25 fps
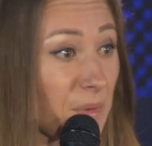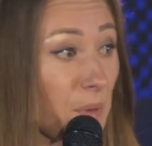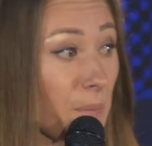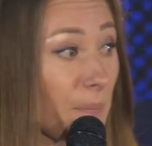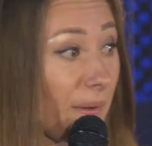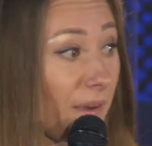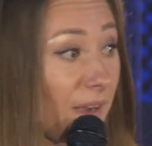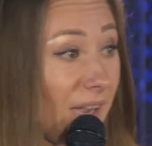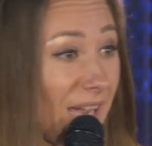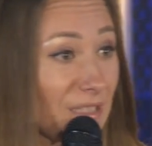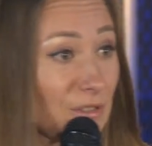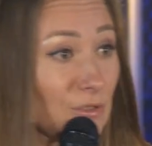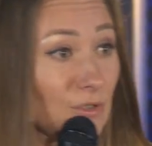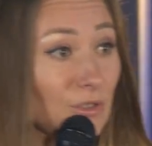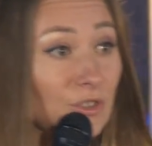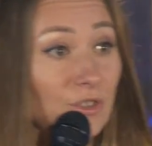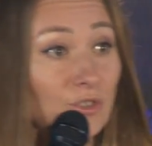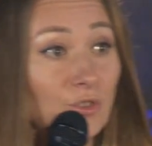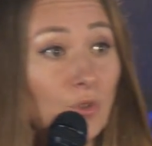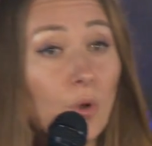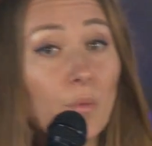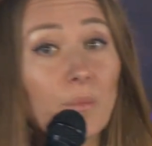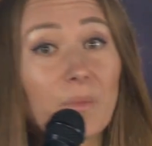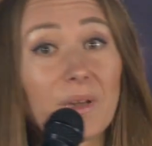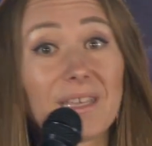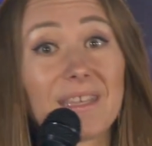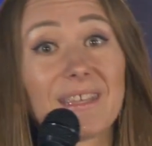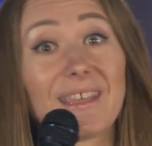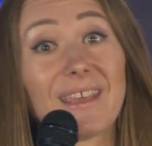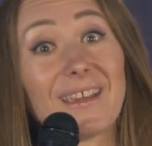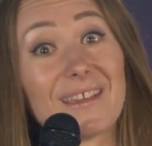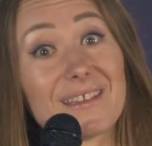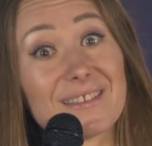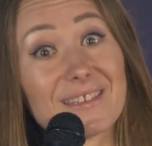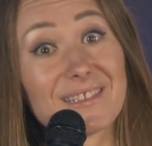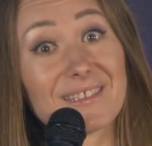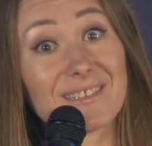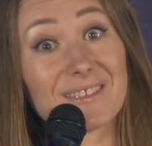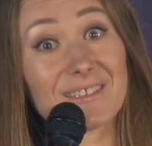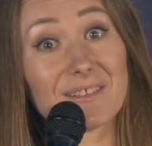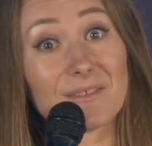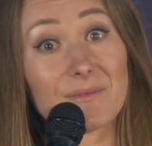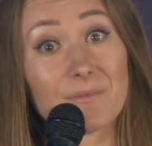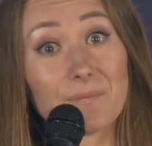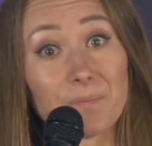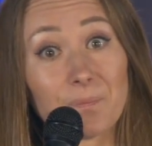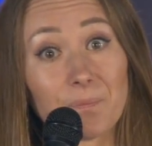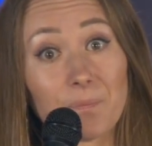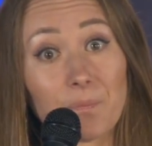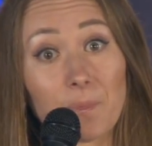our
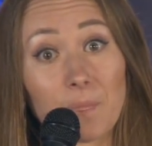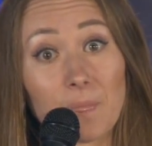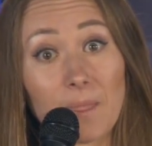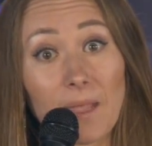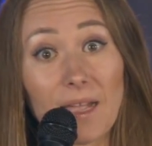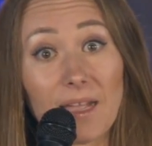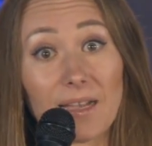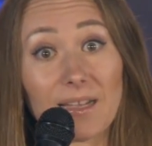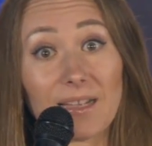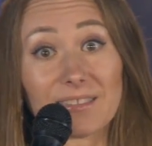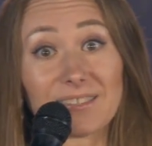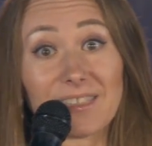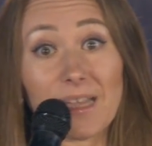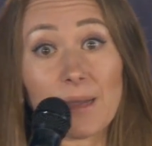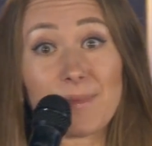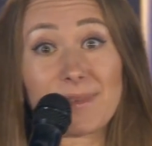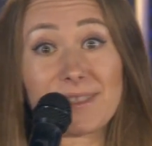inside world.